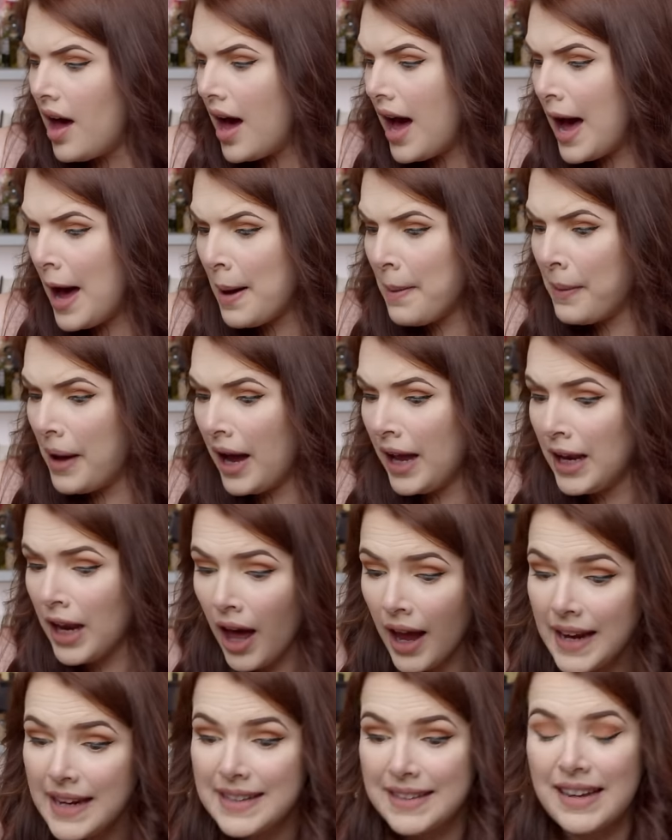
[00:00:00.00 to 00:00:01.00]
I
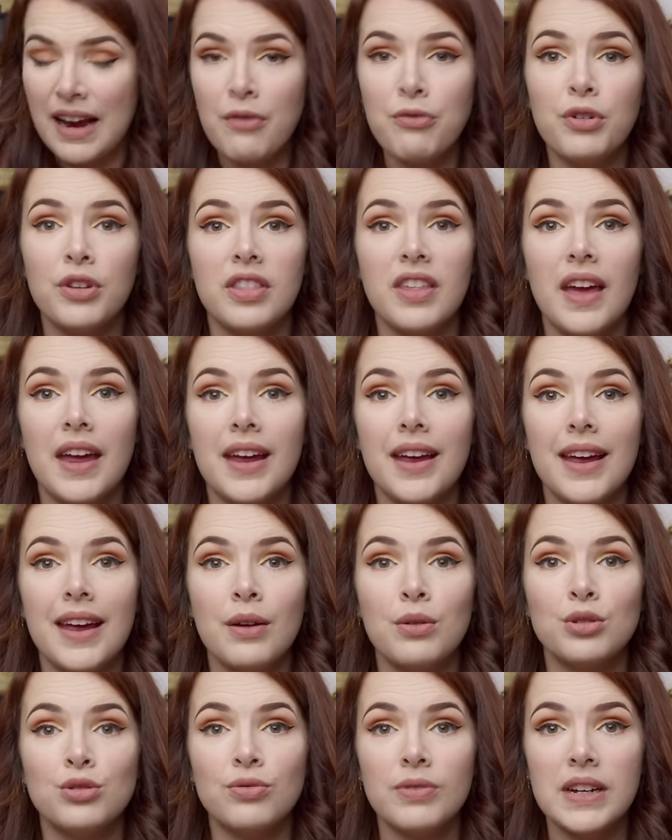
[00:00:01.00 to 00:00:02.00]
liked everything.
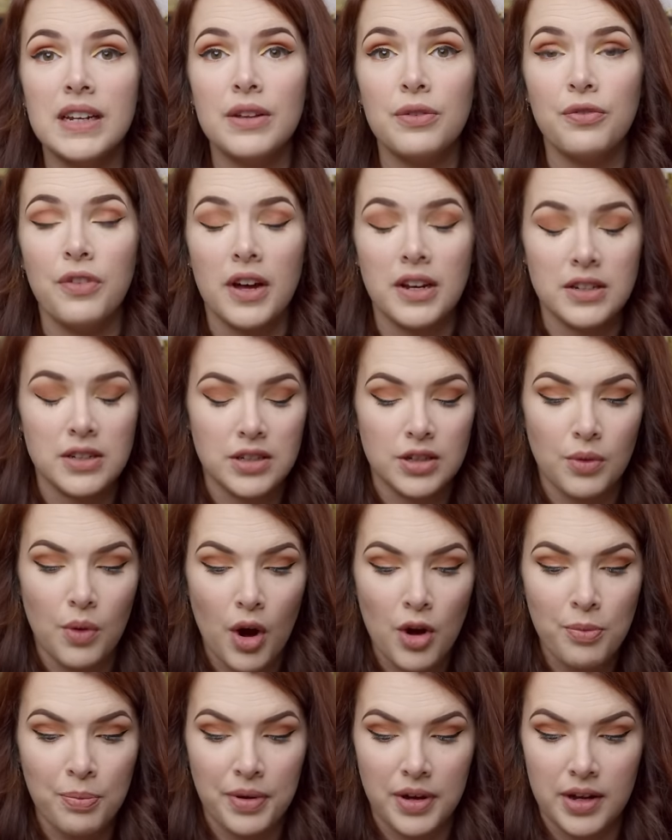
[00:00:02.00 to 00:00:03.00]
It was really fun to
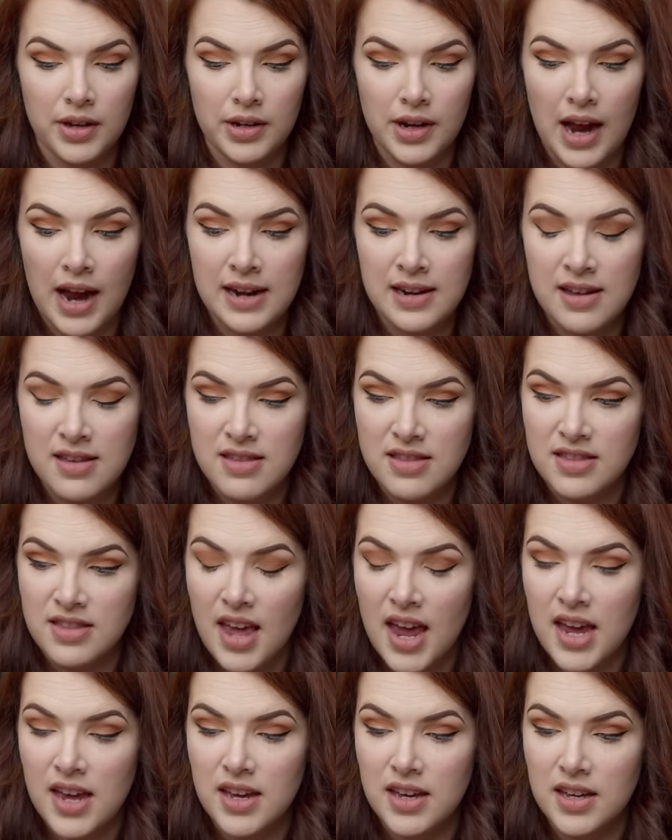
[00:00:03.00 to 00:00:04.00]
open, and I
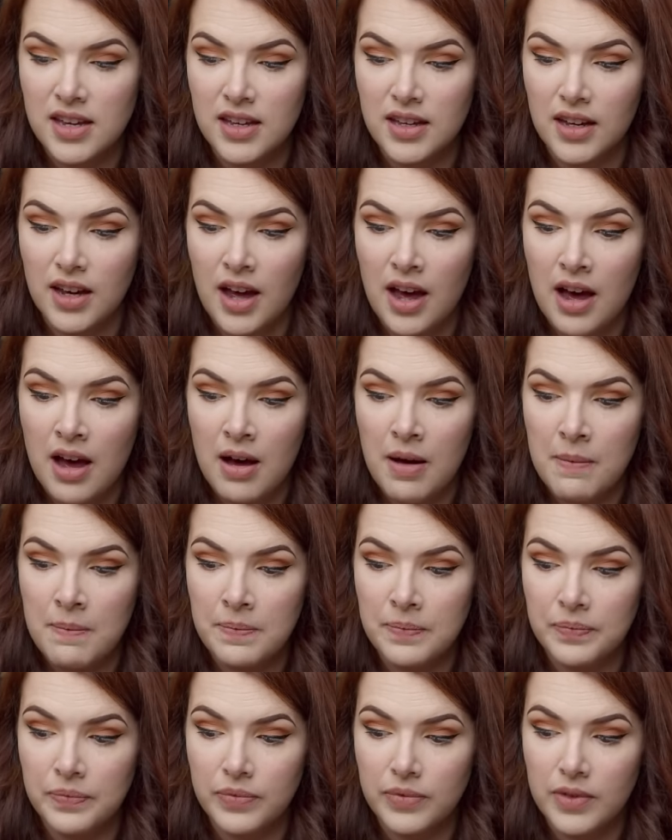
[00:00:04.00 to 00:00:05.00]
think,
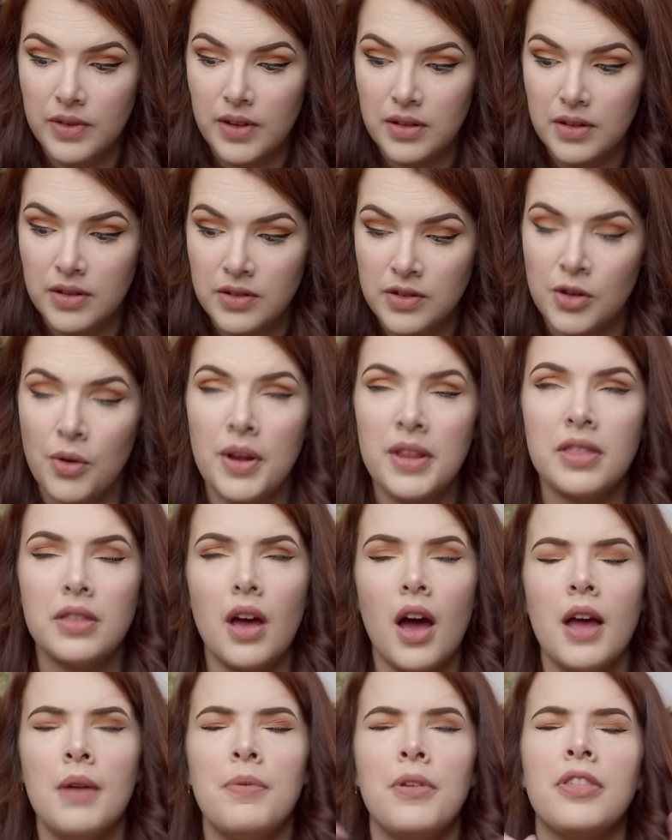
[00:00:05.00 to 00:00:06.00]
I
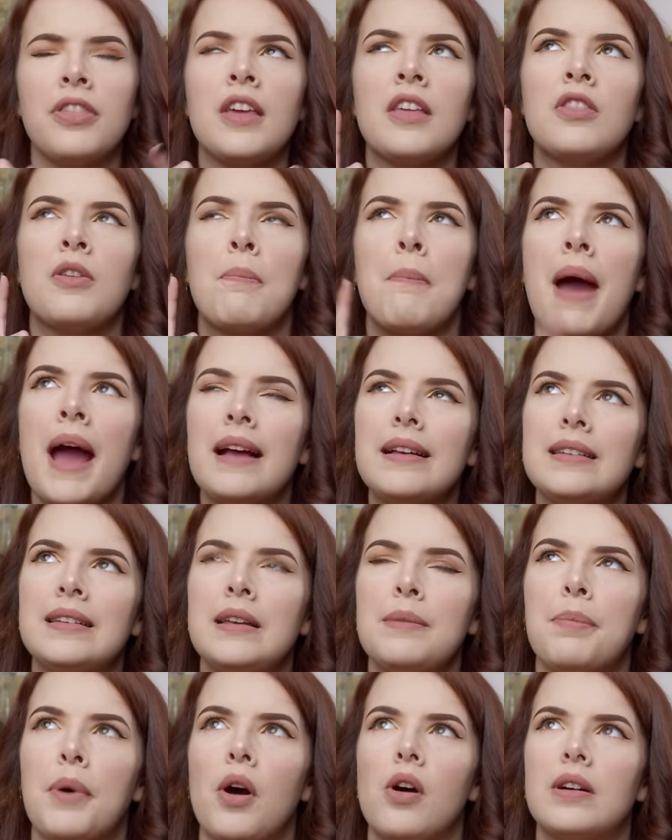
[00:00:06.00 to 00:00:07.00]
think the
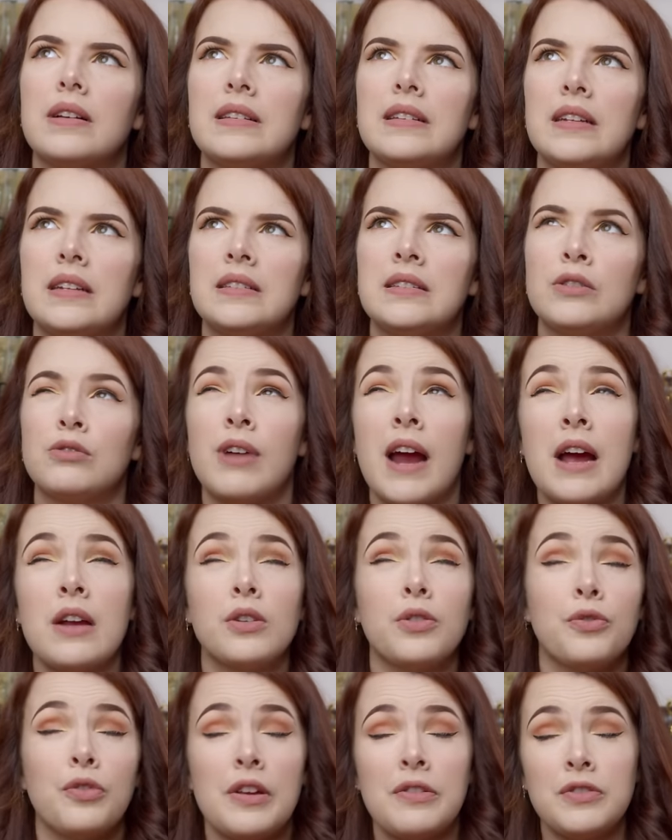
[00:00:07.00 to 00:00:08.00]
maxi box is
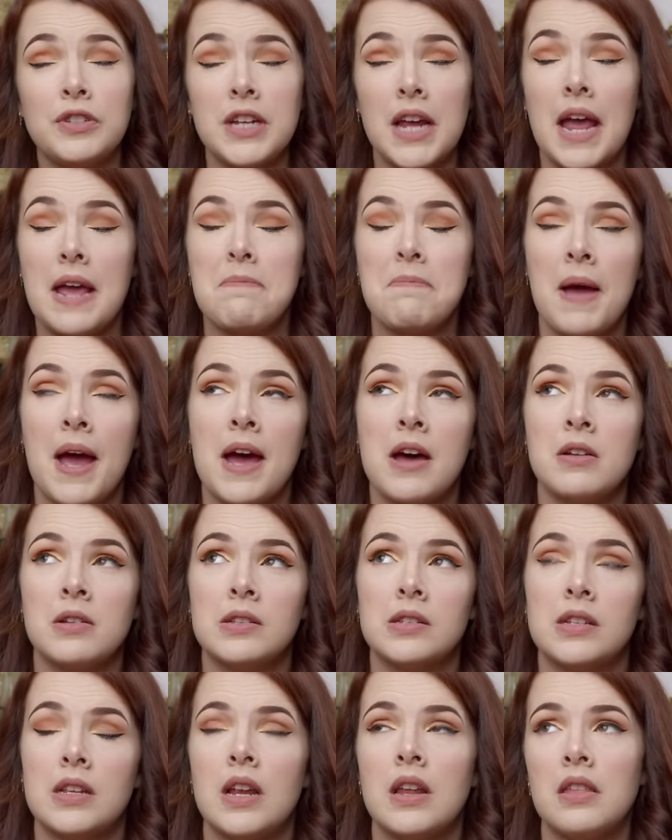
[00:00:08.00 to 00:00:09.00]
around £58,
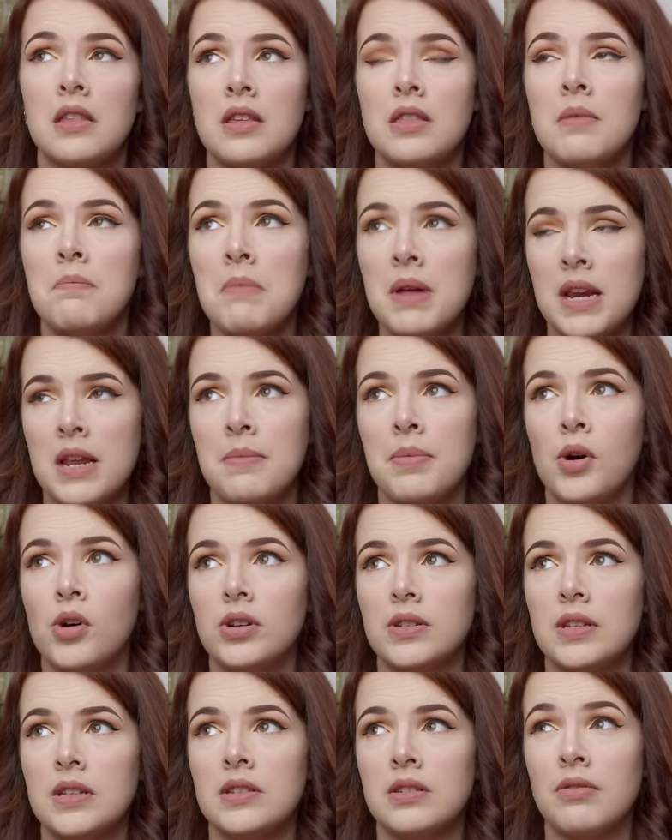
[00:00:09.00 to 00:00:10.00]
and I think the mini
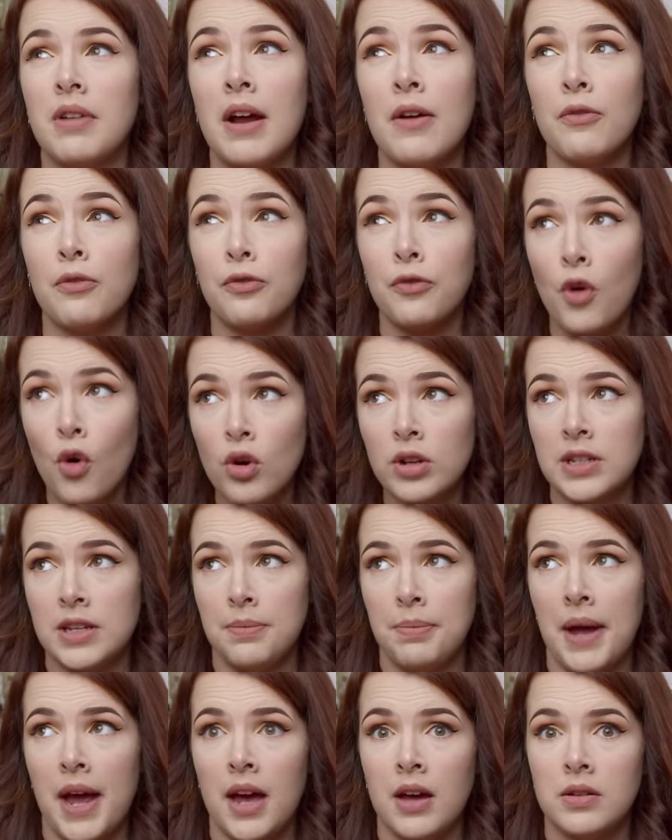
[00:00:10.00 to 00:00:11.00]
box is around
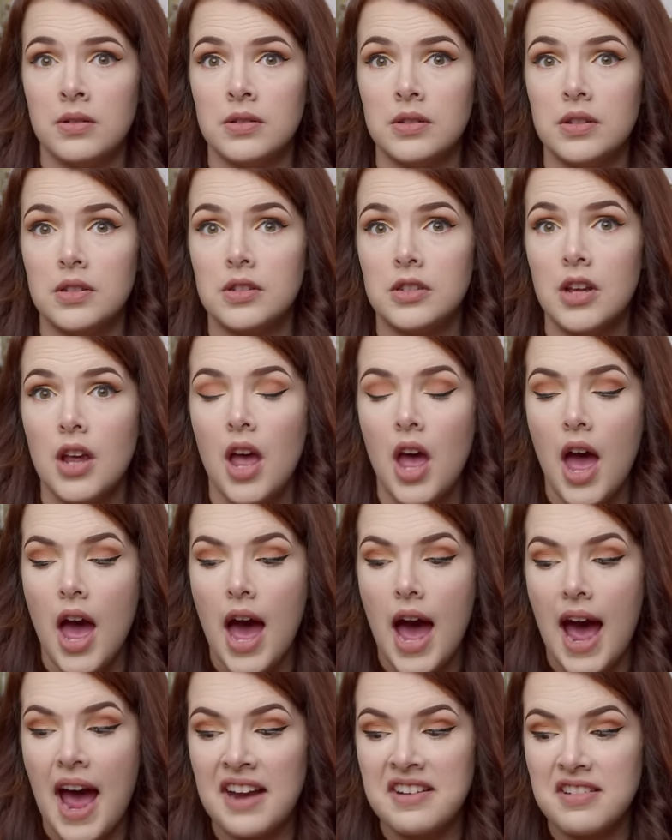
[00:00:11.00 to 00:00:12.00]
£40,
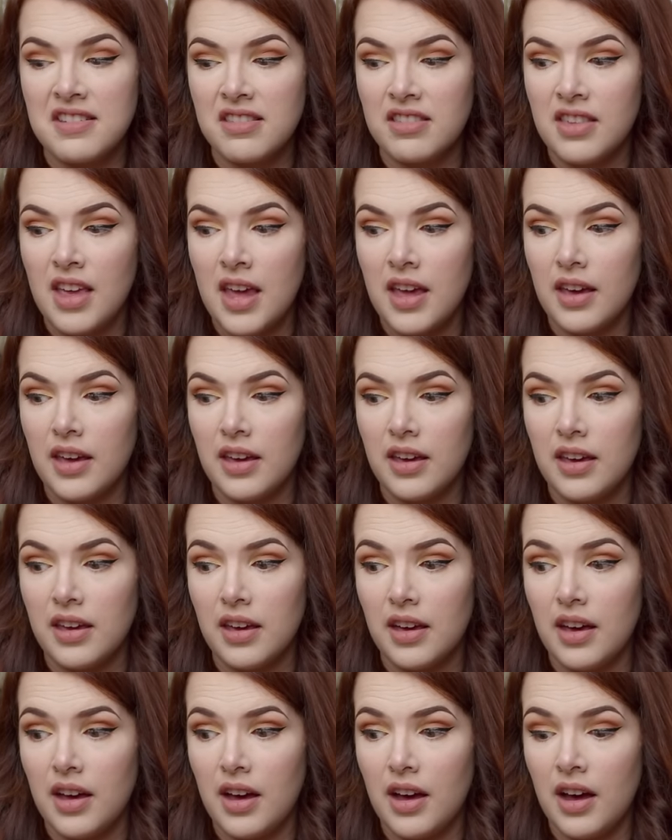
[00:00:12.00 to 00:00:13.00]
and
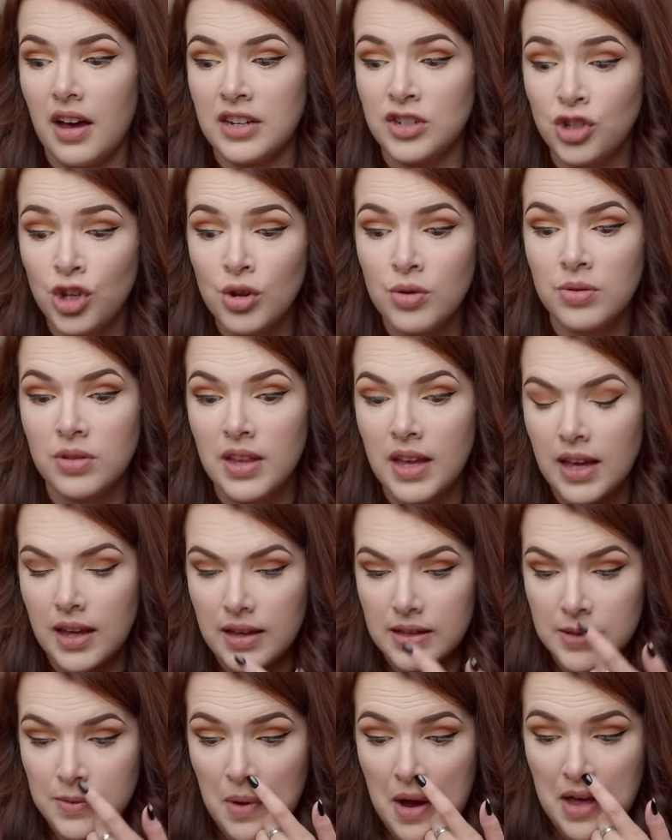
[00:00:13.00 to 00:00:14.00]
I do think
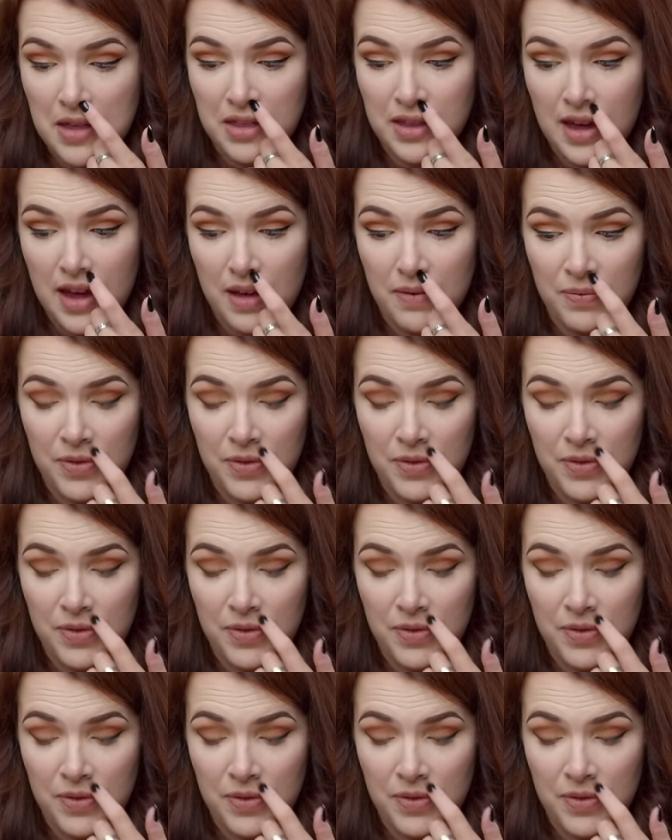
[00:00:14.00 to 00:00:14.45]
it's worth it.